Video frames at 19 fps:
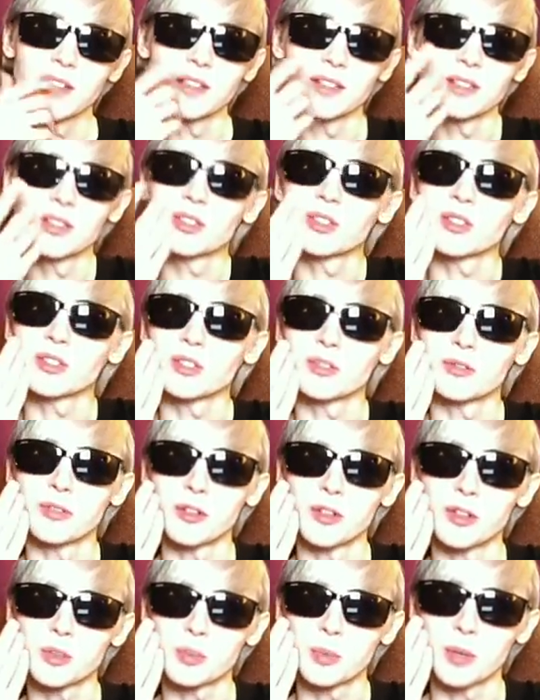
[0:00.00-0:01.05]
This is just the
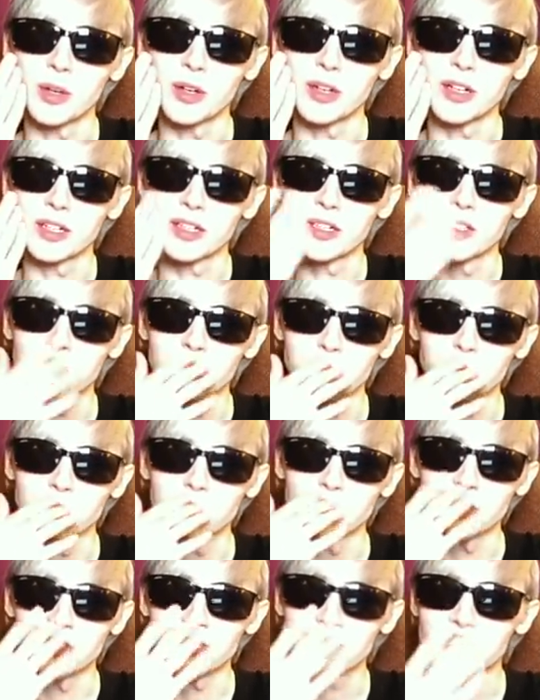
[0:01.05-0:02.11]
first part. This
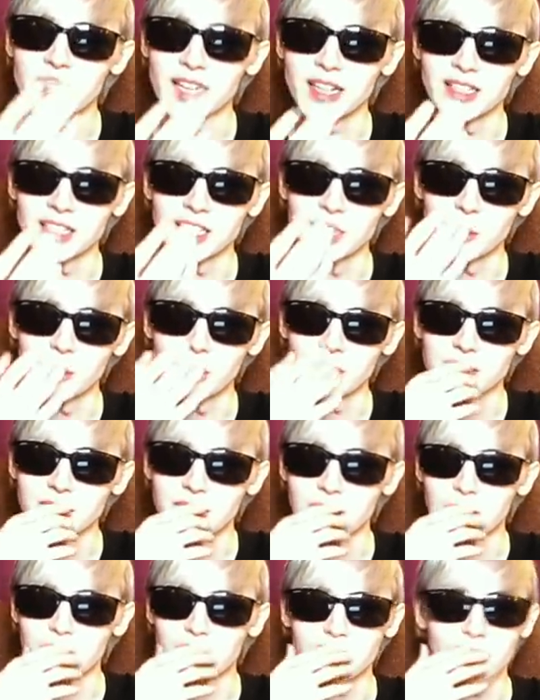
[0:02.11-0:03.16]
was just 10 emails
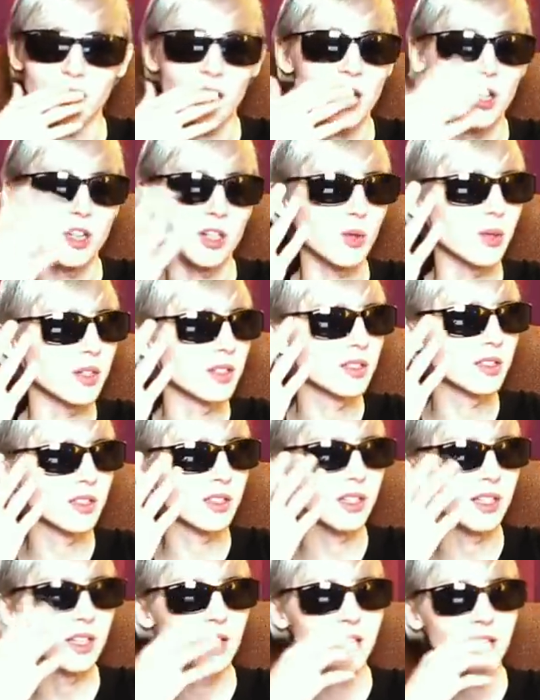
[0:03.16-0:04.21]
and I've got hundreds.